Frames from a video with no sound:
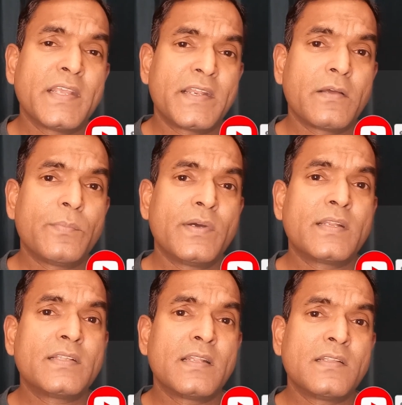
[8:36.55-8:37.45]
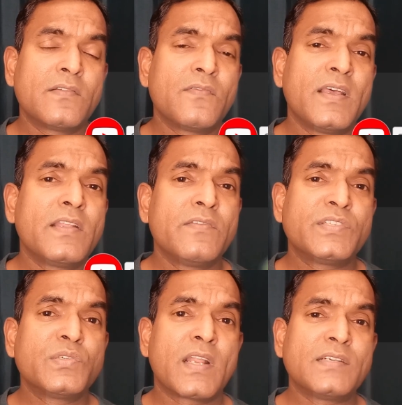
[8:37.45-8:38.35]
date of birth, and then
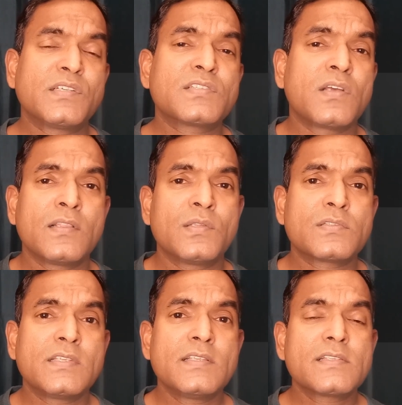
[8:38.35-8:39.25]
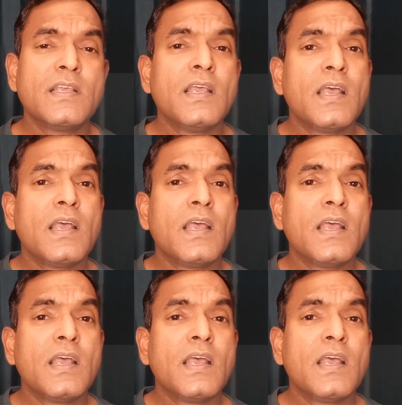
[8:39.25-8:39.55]
which your address, all those things,